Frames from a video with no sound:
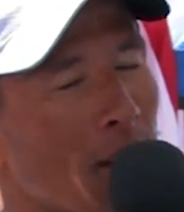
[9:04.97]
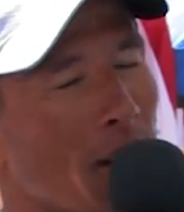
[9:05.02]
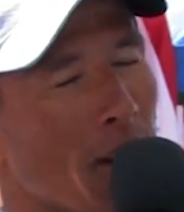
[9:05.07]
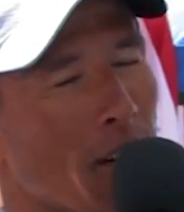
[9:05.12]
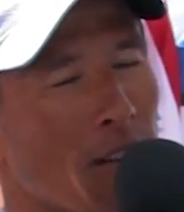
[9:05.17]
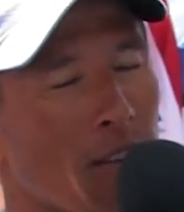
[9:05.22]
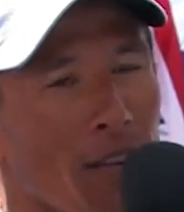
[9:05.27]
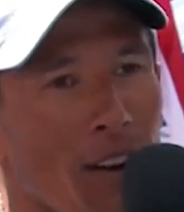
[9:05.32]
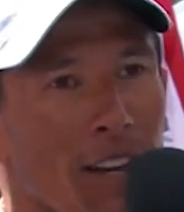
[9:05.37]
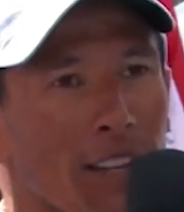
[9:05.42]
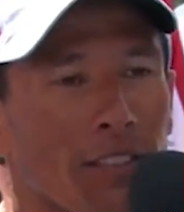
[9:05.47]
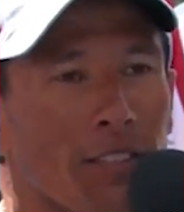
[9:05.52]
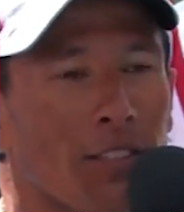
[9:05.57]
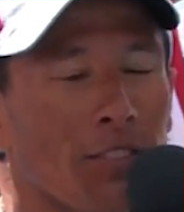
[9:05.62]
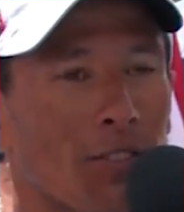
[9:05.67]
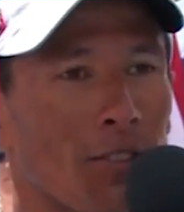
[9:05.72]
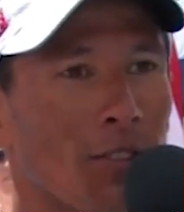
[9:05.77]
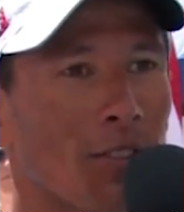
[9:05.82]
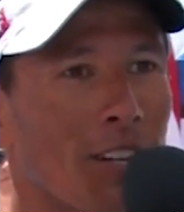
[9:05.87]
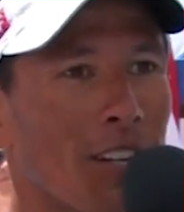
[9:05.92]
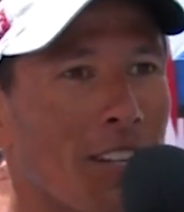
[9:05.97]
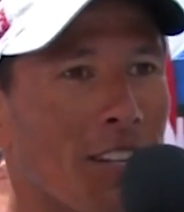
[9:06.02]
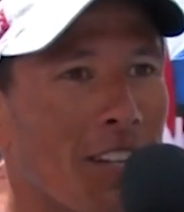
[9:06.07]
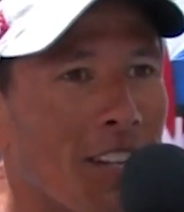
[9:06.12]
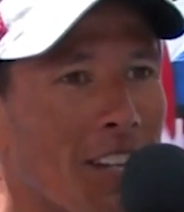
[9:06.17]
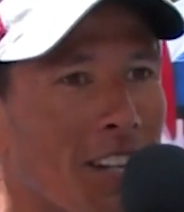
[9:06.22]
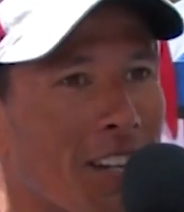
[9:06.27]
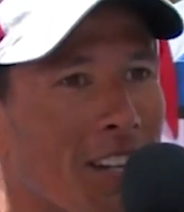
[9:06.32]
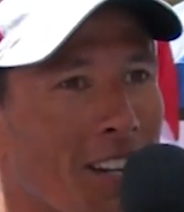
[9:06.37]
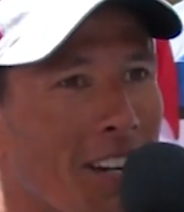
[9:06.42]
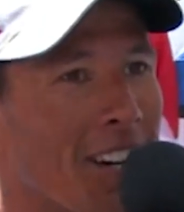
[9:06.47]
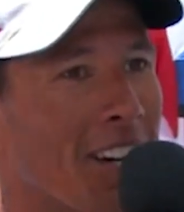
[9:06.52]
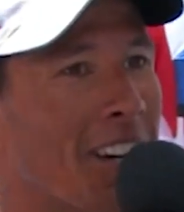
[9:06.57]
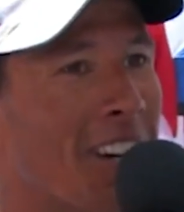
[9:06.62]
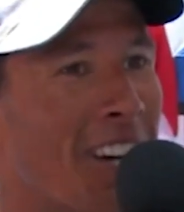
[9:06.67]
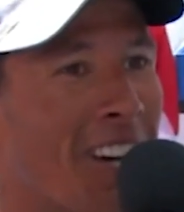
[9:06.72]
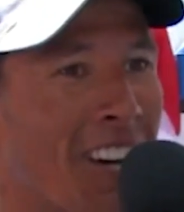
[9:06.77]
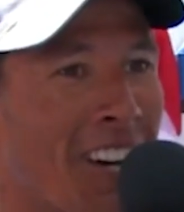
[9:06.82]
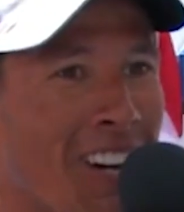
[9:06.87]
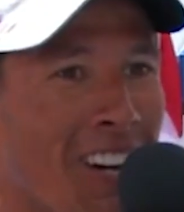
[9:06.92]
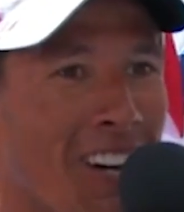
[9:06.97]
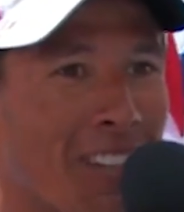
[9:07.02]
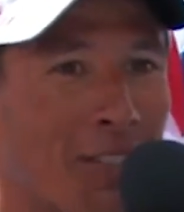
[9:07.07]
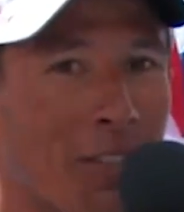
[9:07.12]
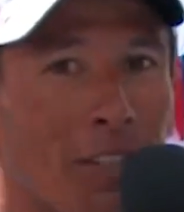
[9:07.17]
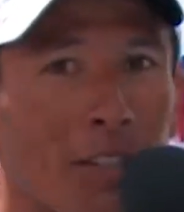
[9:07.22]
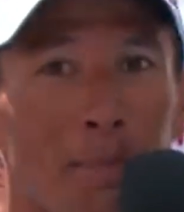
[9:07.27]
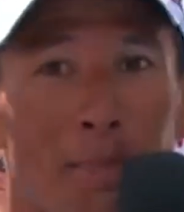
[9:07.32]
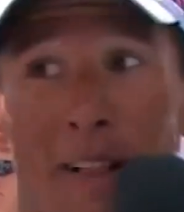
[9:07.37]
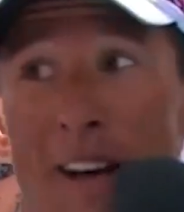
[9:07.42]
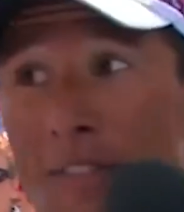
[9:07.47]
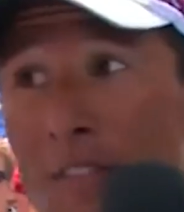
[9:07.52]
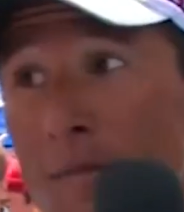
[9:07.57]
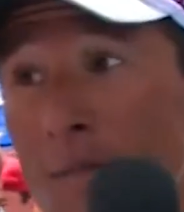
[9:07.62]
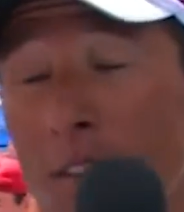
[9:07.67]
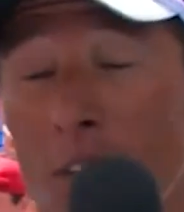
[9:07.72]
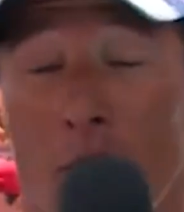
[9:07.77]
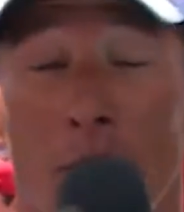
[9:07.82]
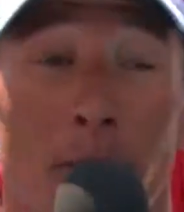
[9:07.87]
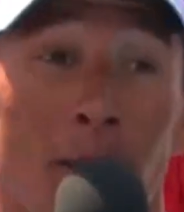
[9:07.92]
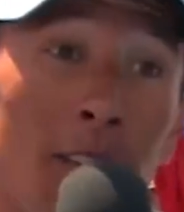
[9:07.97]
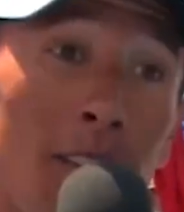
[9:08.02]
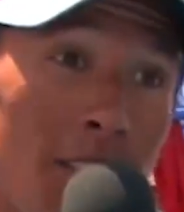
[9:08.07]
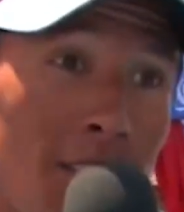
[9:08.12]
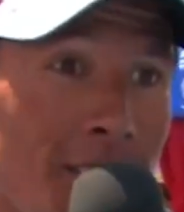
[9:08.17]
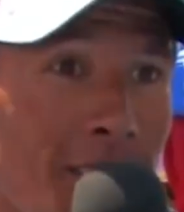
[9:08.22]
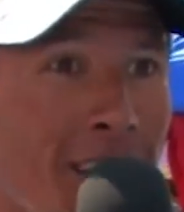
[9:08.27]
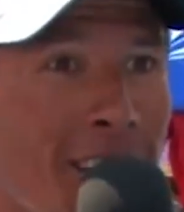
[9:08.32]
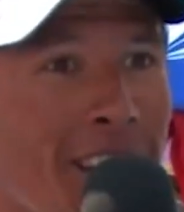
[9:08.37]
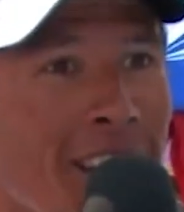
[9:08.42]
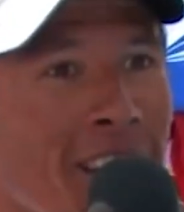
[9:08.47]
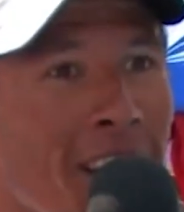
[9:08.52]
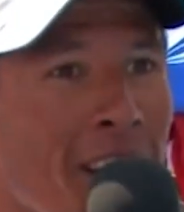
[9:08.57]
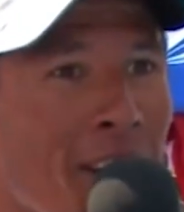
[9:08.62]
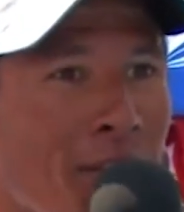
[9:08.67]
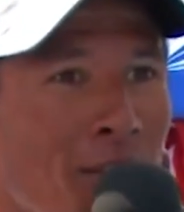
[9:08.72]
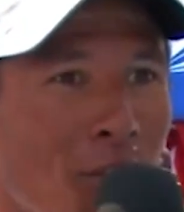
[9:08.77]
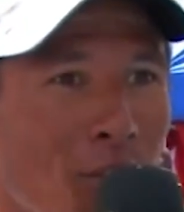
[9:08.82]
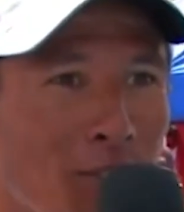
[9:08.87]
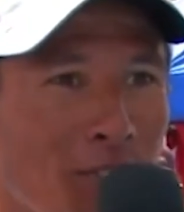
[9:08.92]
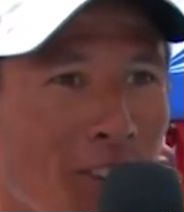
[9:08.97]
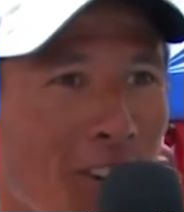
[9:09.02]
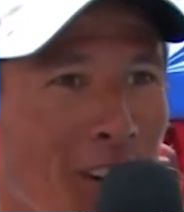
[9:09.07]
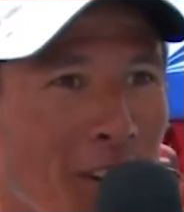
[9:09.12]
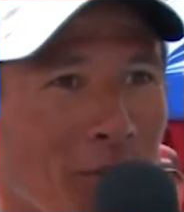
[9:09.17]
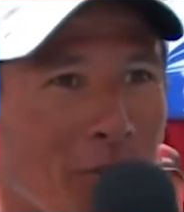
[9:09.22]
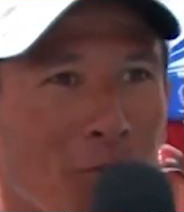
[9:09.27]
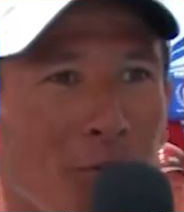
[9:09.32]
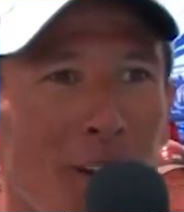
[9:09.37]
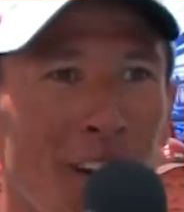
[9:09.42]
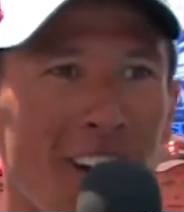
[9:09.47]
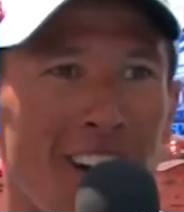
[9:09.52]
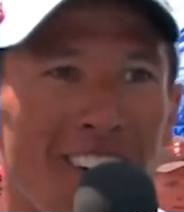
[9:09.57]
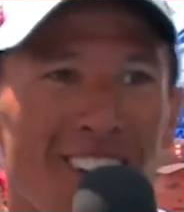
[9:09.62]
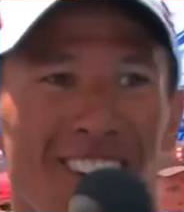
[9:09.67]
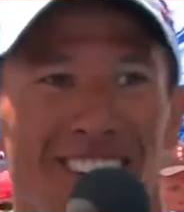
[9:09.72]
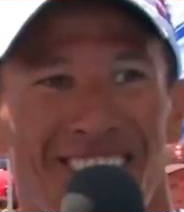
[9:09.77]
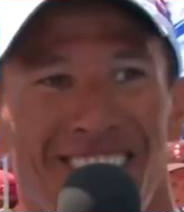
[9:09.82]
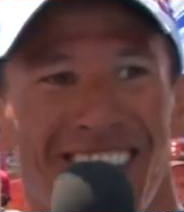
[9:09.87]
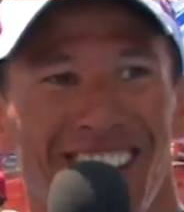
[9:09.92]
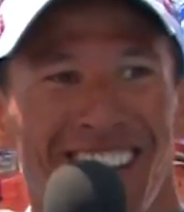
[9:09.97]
thought, oh great, this is all I need. And uh, I tried to bluff him a little bit. Four titles. Wow,